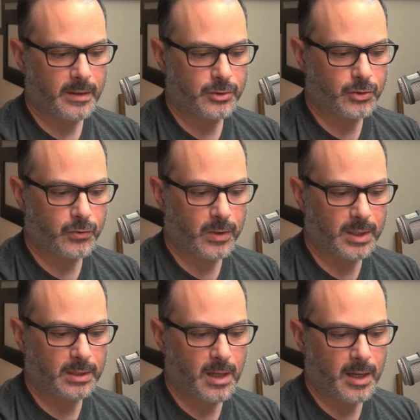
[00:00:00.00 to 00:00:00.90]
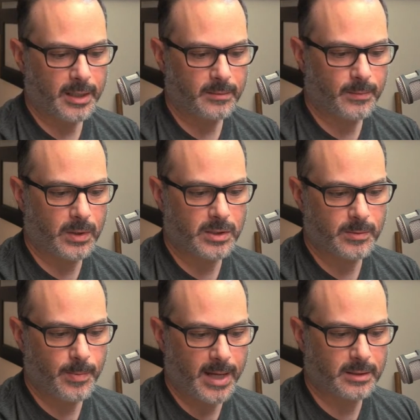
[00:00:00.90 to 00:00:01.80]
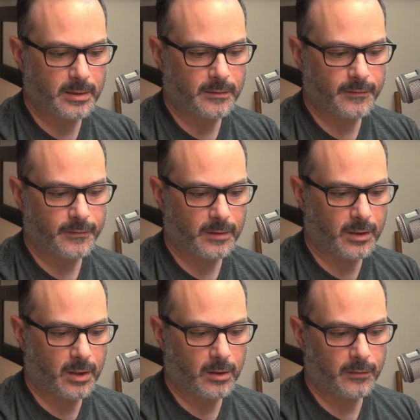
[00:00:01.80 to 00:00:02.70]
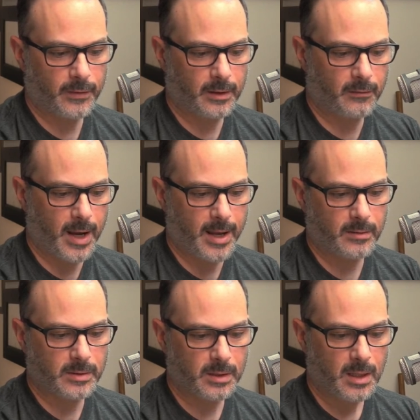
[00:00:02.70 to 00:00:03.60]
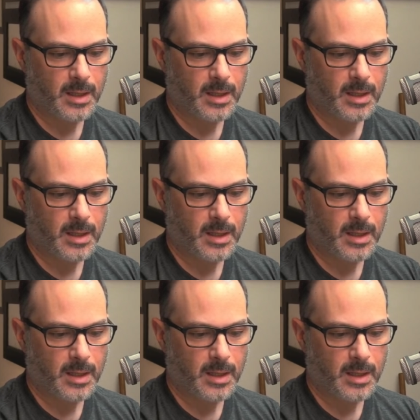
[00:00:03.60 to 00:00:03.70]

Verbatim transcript: the tree line perspective, curving around,